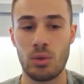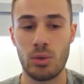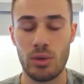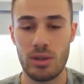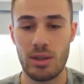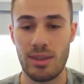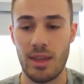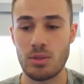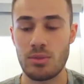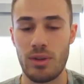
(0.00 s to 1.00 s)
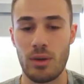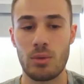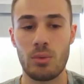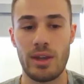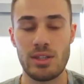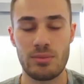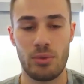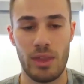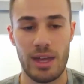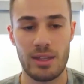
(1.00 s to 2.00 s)
good, and there was a very good reason
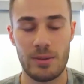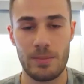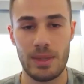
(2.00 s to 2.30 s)
for that.